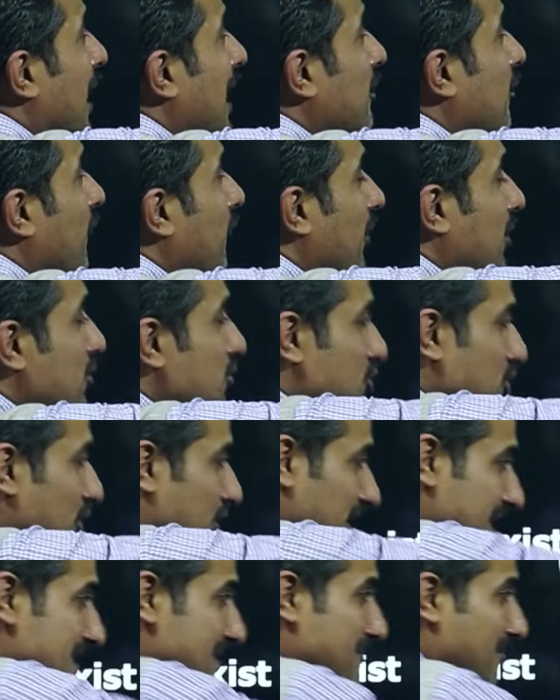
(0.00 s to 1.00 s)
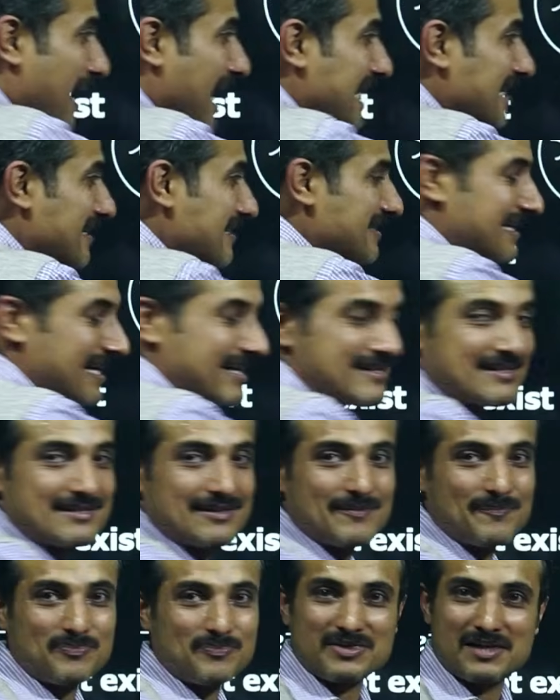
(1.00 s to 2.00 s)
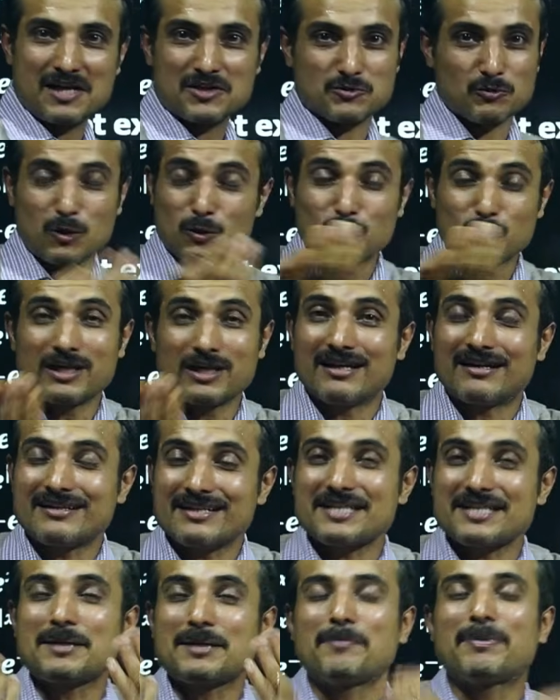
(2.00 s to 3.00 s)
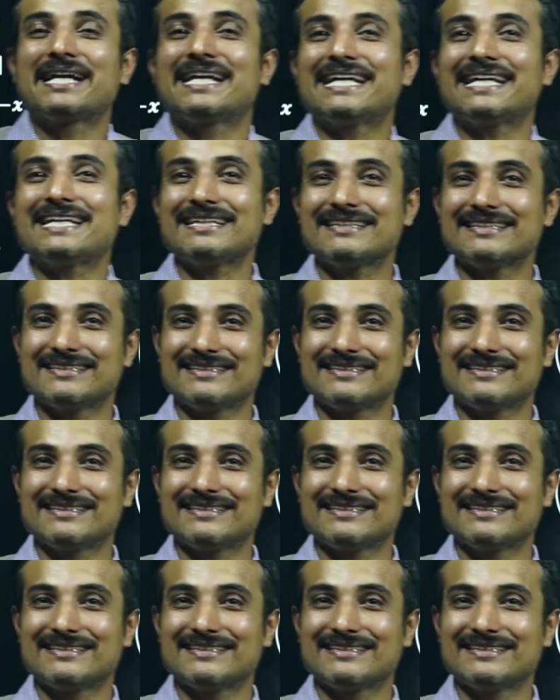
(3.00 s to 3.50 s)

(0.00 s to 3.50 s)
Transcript: value function is minus x. That's what we learned in the beginning.